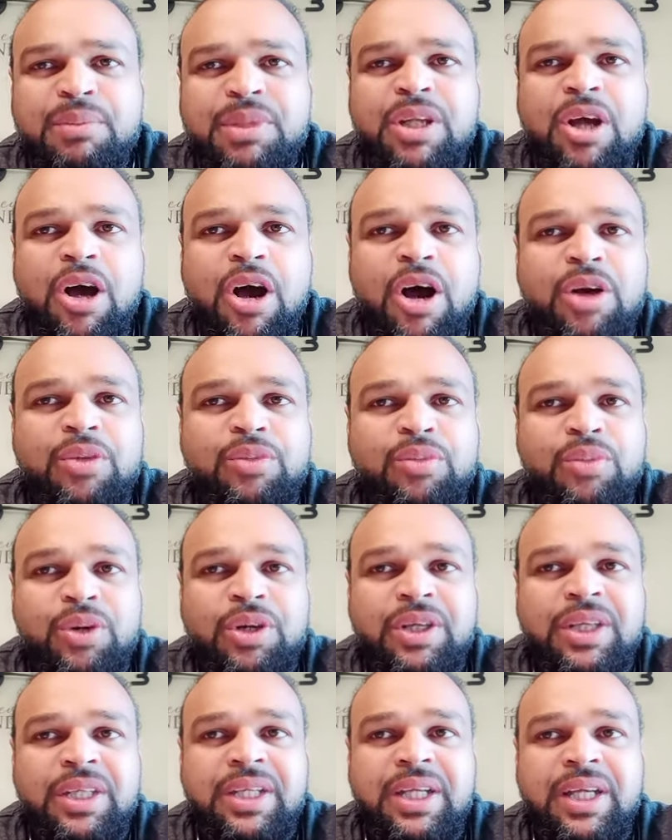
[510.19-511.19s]
but hard
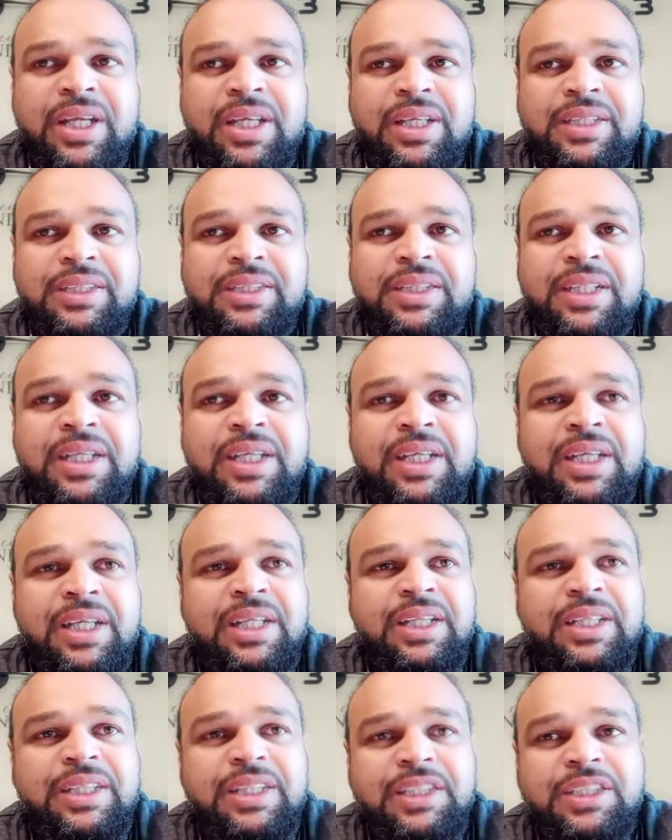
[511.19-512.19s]
working hands
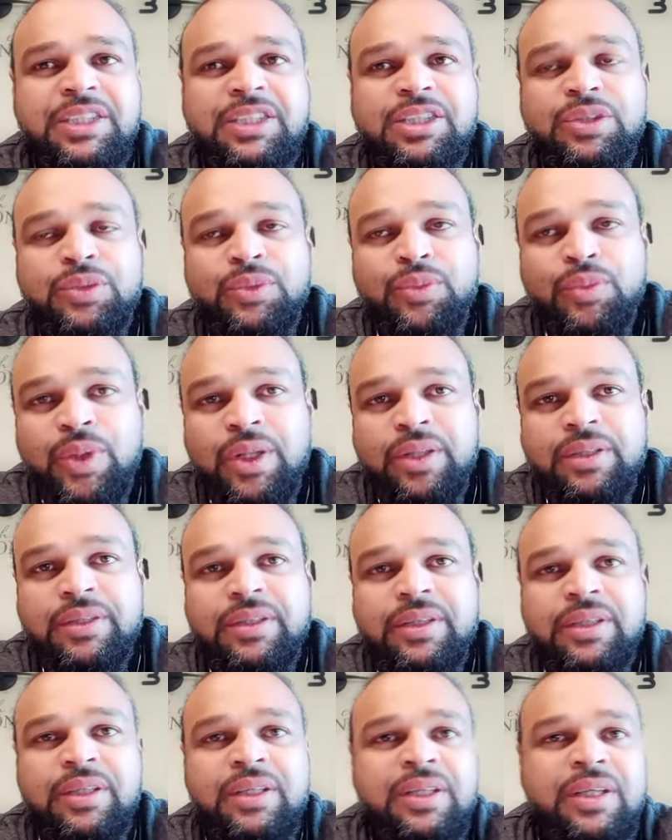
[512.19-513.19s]
leads to
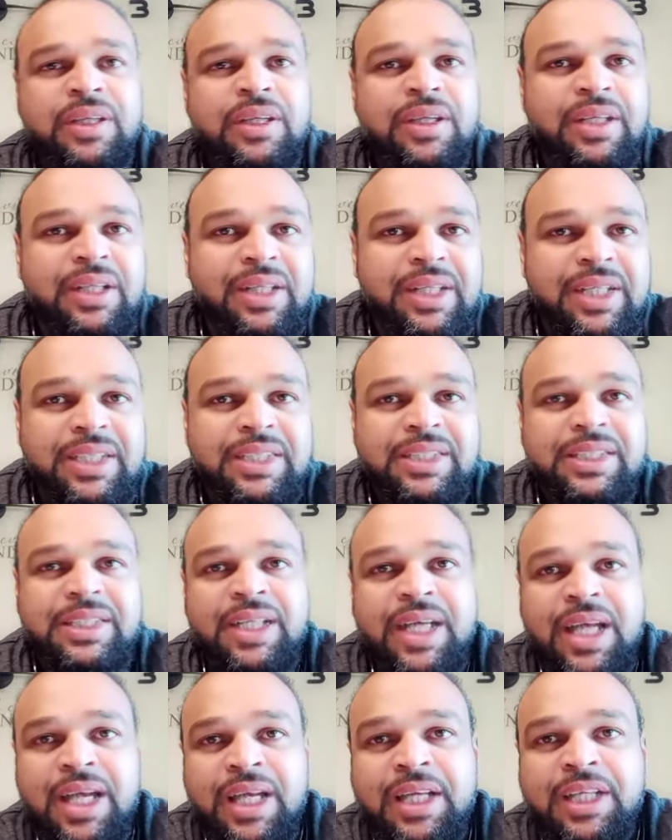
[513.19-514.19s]
wealth. Lazy
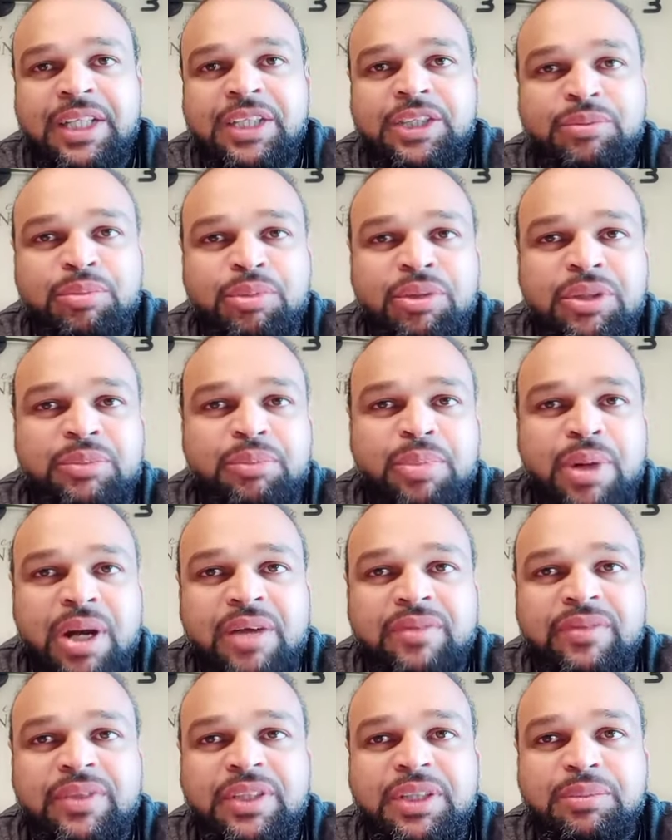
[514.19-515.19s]
hands bring
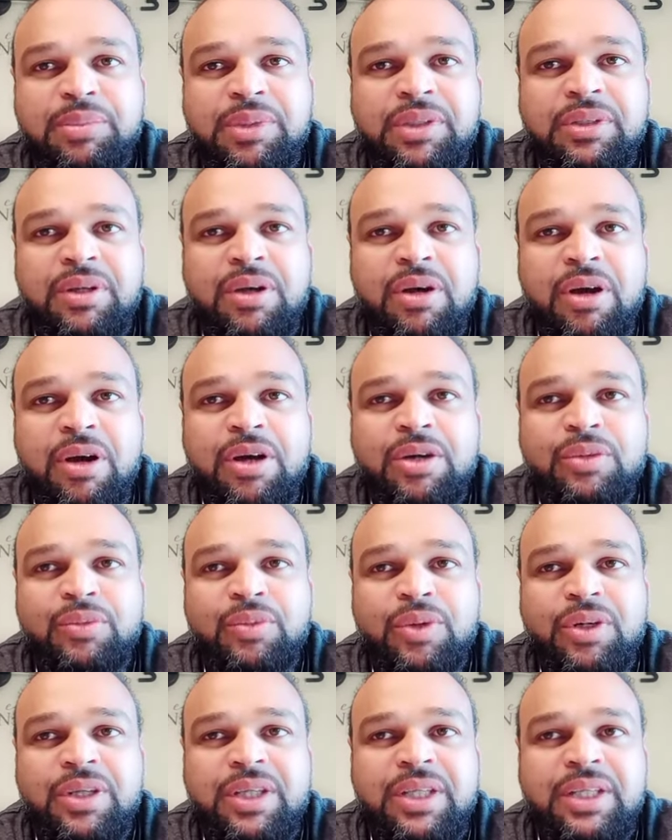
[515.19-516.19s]
poverty, but hard
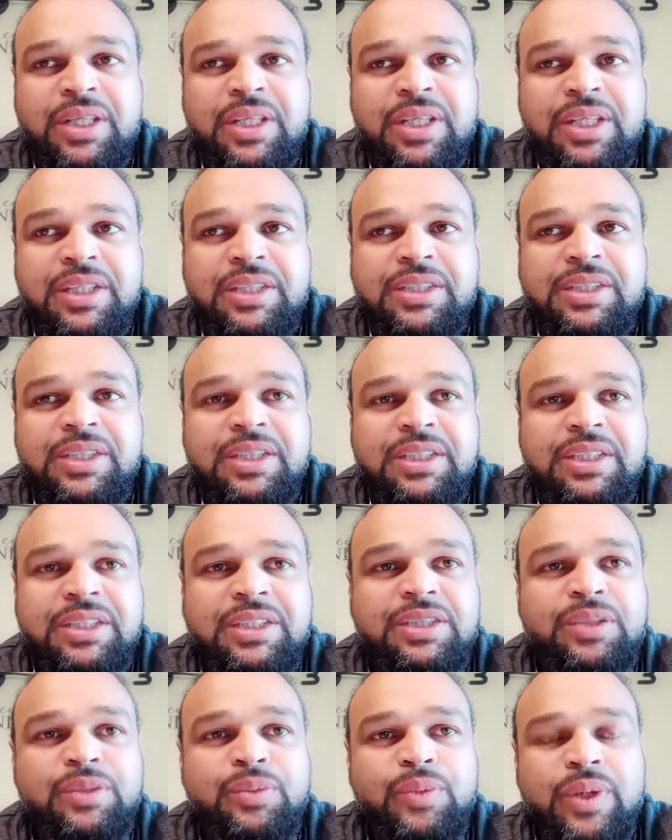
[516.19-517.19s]
working hands
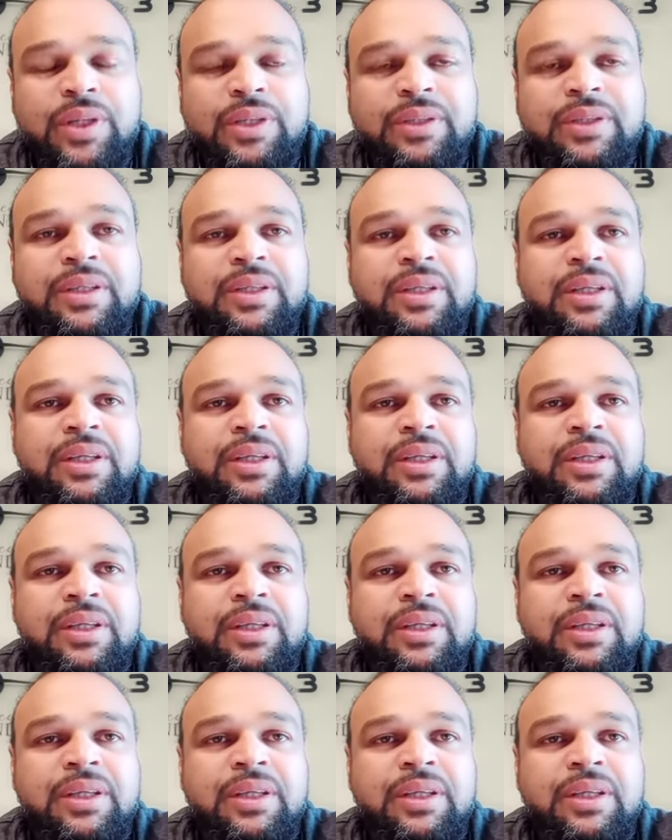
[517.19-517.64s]
lead to wealth.